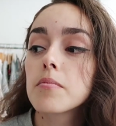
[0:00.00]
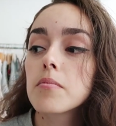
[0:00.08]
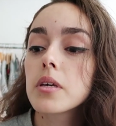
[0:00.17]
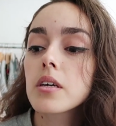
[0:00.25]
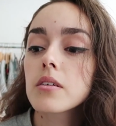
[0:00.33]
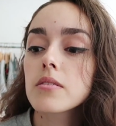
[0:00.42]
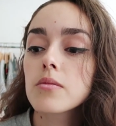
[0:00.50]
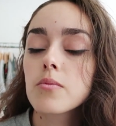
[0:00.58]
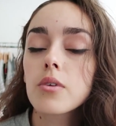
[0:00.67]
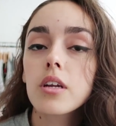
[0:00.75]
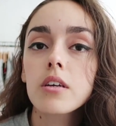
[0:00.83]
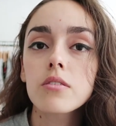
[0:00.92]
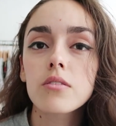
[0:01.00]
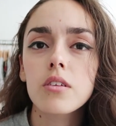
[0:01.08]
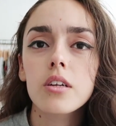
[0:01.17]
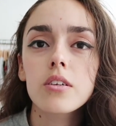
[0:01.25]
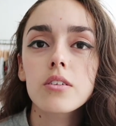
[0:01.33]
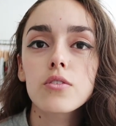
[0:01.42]
Because when I
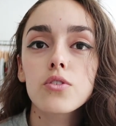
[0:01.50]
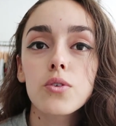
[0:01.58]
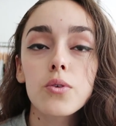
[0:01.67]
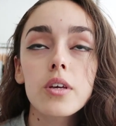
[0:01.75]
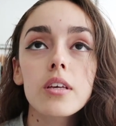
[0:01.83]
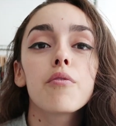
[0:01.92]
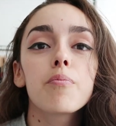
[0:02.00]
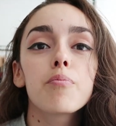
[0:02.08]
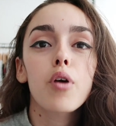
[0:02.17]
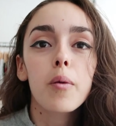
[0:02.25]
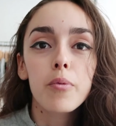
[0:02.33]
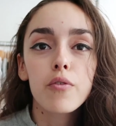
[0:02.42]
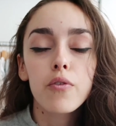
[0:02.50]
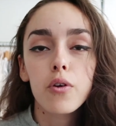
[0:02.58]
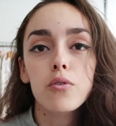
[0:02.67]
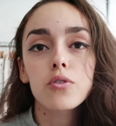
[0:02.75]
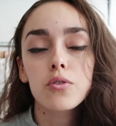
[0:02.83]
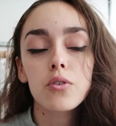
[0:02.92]
started shooting, a proper
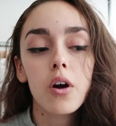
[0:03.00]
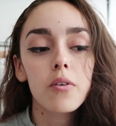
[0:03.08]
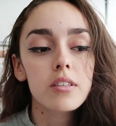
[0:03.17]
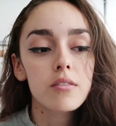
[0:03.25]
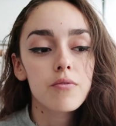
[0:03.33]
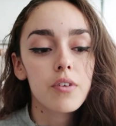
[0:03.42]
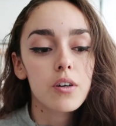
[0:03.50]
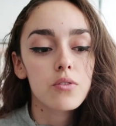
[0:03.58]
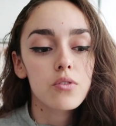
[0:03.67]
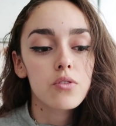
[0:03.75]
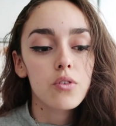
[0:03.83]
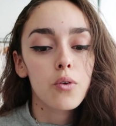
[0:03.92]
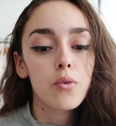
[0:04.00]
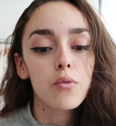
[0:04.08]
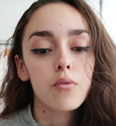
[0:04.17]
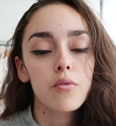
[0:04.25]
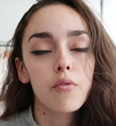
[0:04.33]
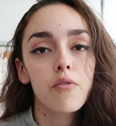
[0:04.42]
photo shoot always felt so